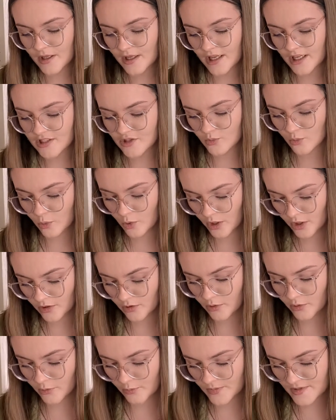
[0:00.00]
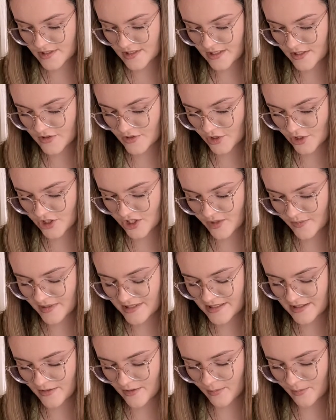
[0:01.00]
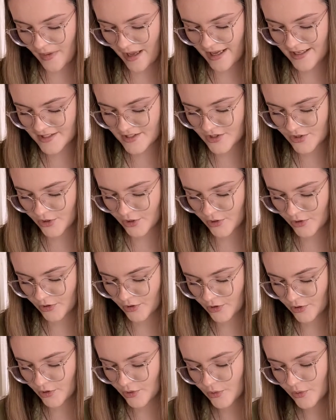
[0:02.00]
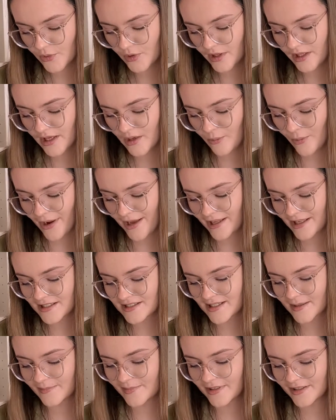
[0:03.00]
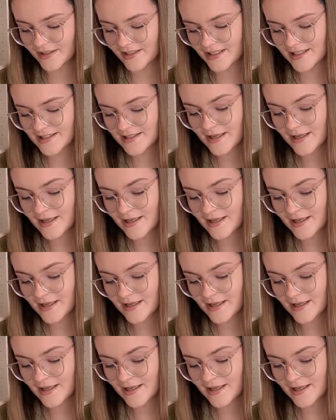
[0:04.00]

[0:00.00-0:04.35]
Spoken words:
As war looms, Saoirse must master her newly awakened abilities